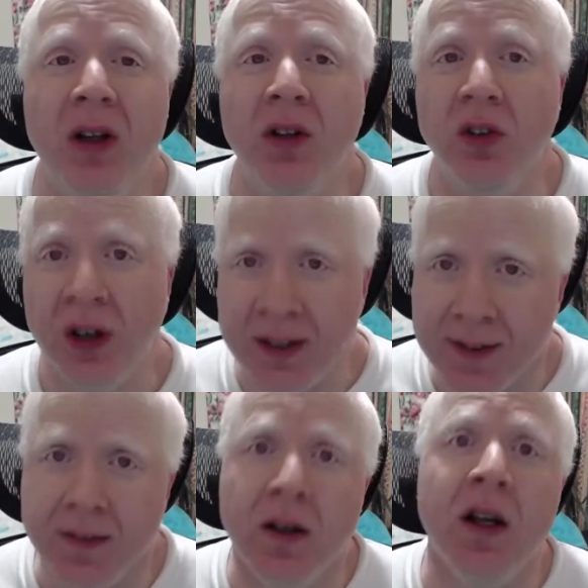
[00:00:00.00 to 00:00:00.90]

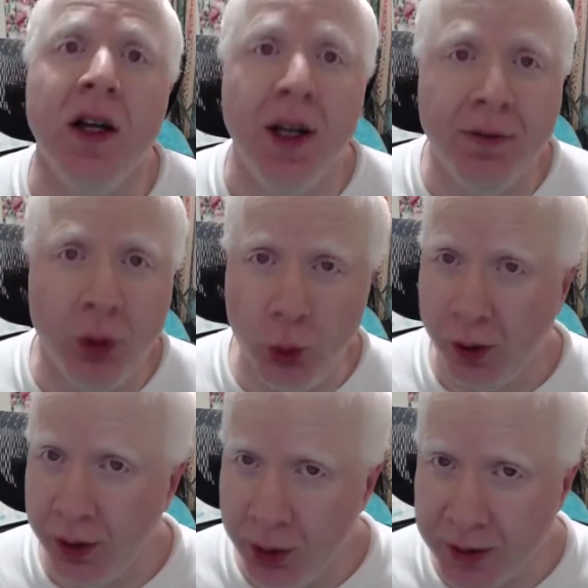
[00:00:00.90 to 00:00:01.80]
granted, if you
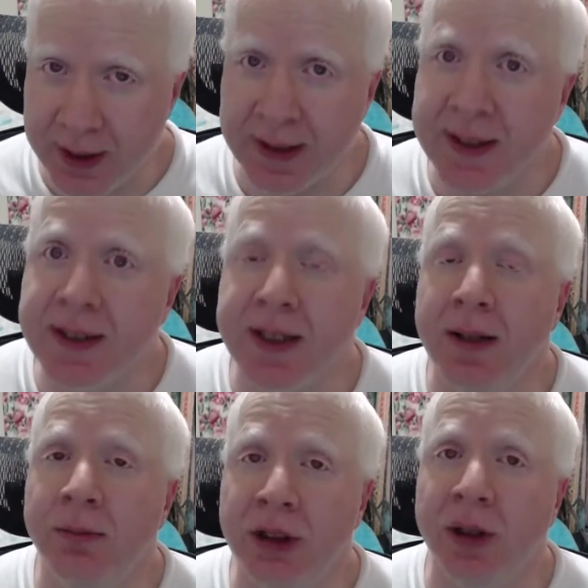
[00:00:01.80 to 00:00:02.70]
are using 6
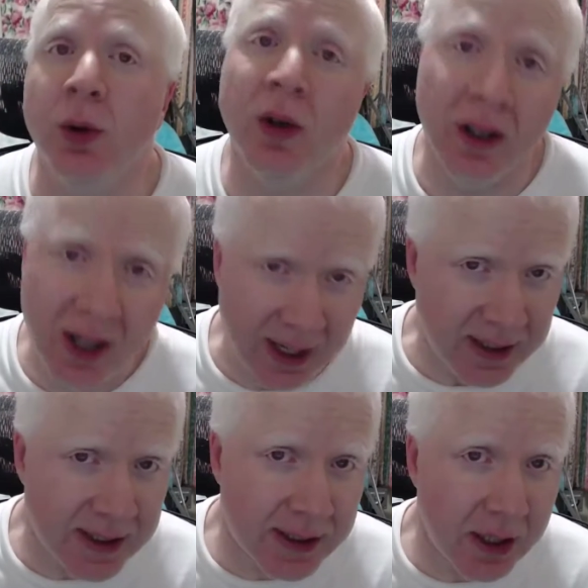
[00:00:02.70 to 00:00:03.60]
mg or
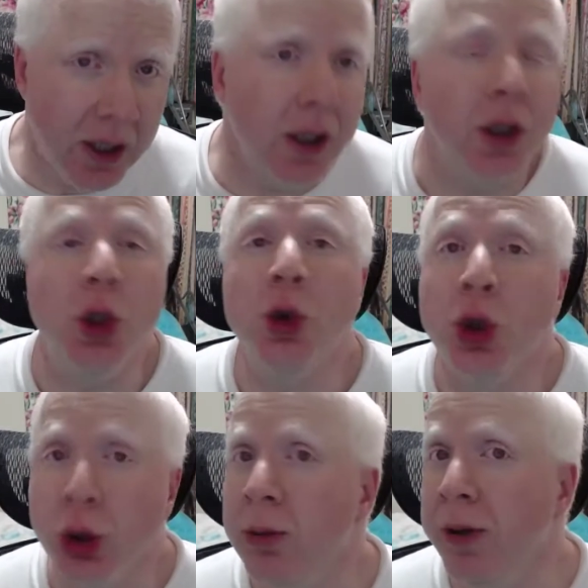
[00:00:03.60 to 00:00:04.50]
less, you
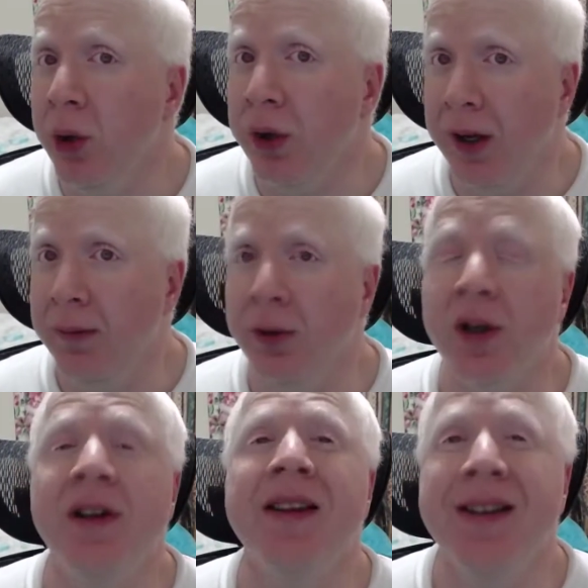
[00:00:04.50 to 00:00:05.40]
should be okay. But
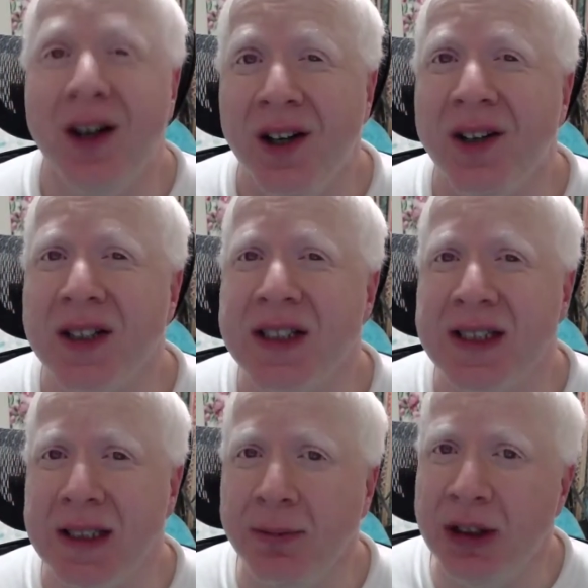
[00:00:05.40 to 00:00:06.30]
anything higher than
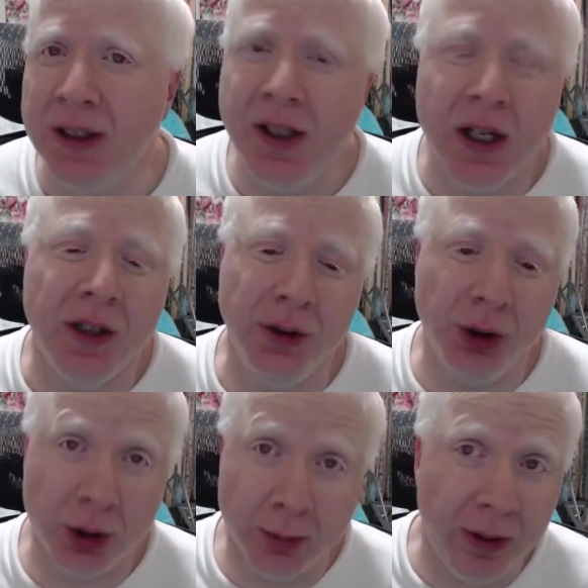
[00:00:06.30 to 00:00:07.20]
6 mg, you
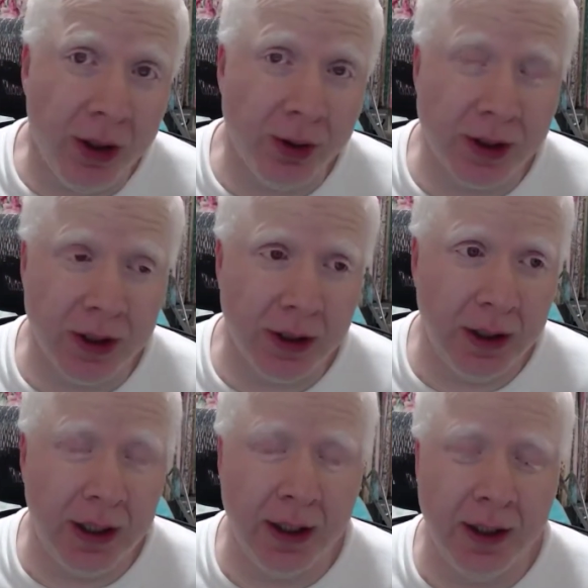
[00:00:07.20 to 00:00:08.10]
should be
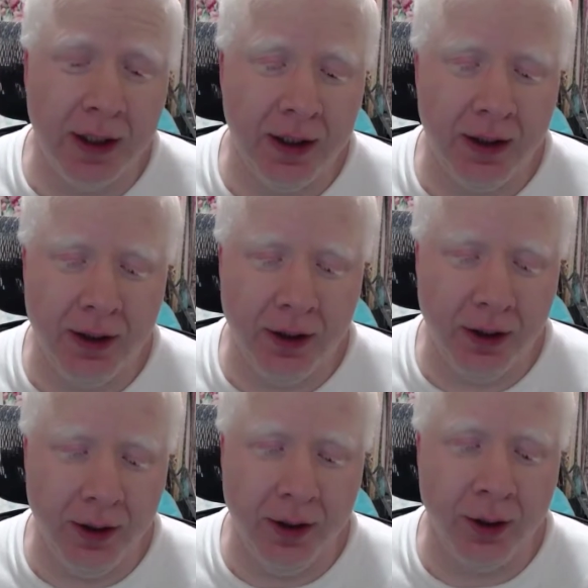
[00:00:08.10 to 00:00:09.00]
using
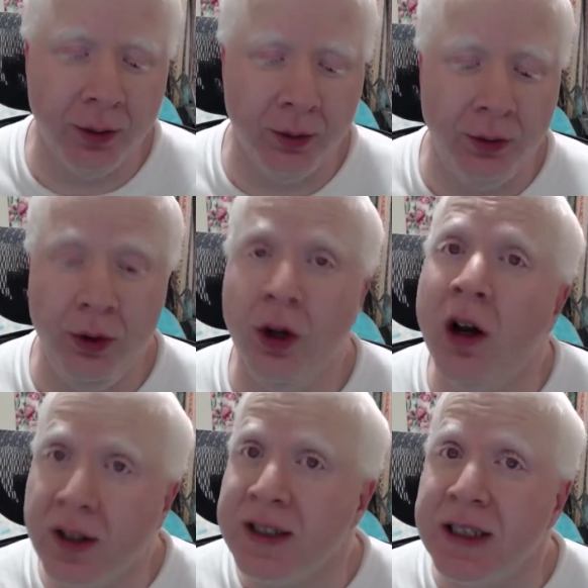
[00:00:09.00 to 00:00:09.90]

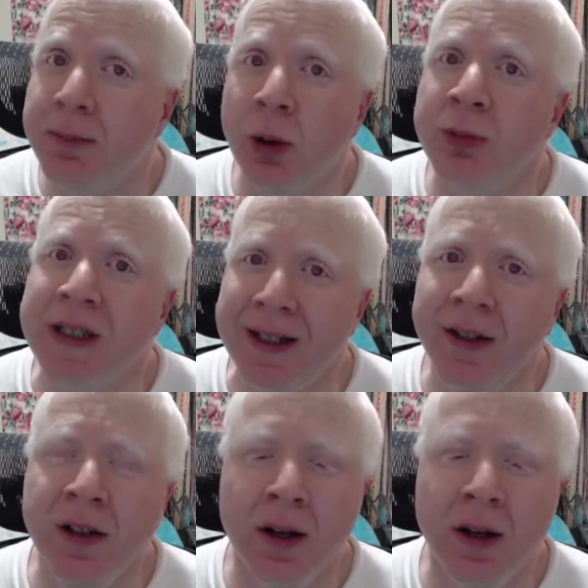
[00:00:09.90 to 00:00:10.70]
not a sub-ohm tank,